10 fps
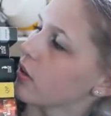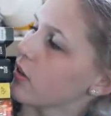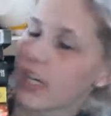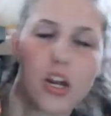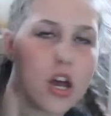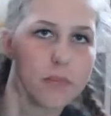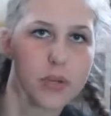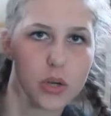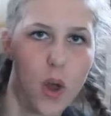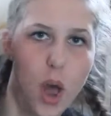green,
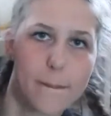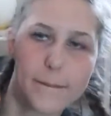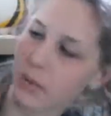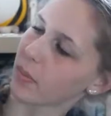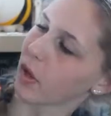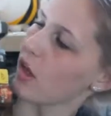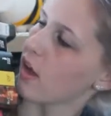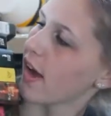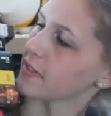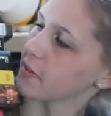blue, purple
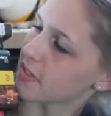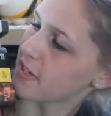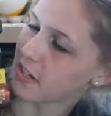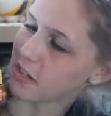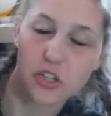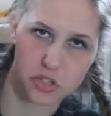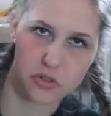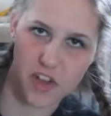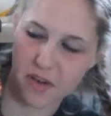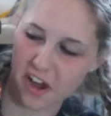as you can see, two
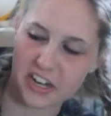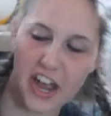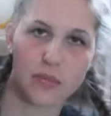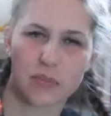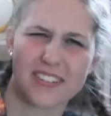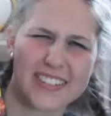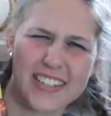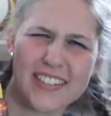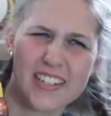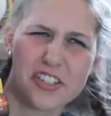Vampire Academy books.
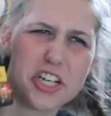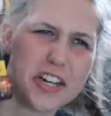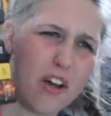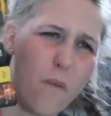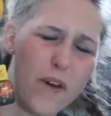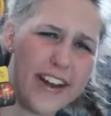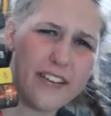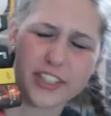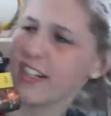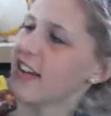It's not cheating.
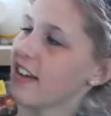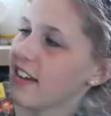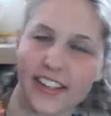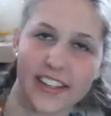Whatever. It